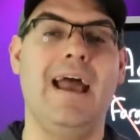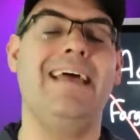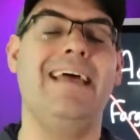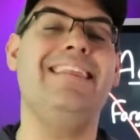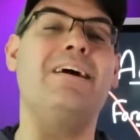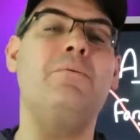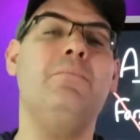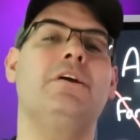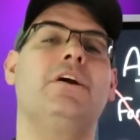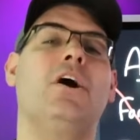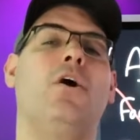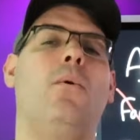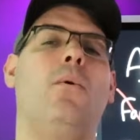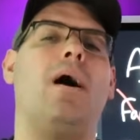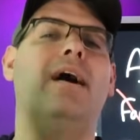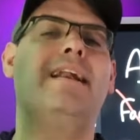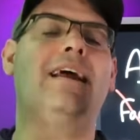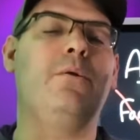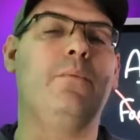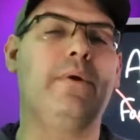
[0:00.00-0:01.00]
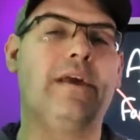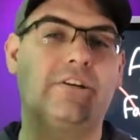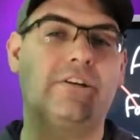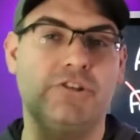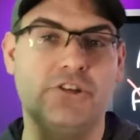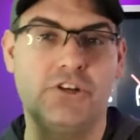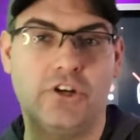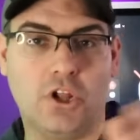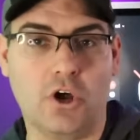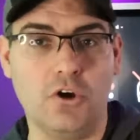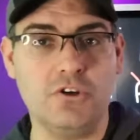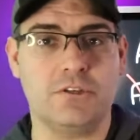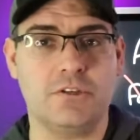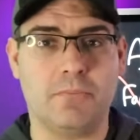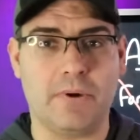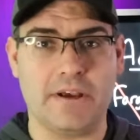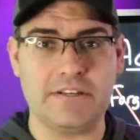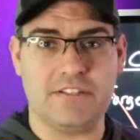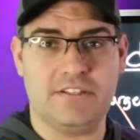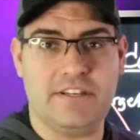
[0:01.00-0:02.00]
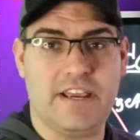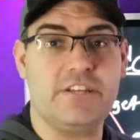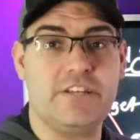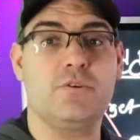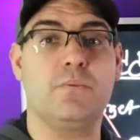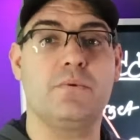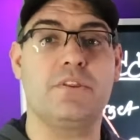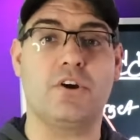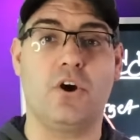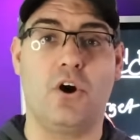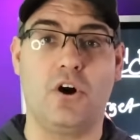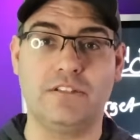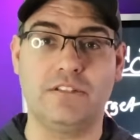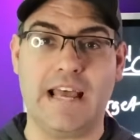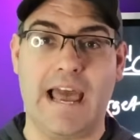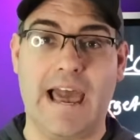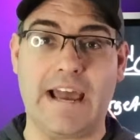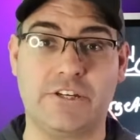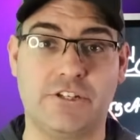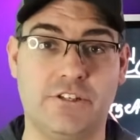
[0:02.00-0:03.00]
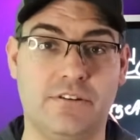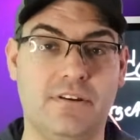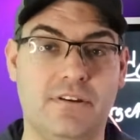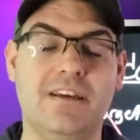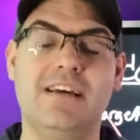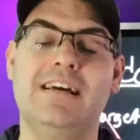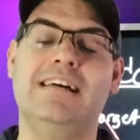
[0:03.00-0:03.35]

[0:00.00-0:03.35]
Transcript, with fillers: And then we go on and we actually close the presentation with a call to action.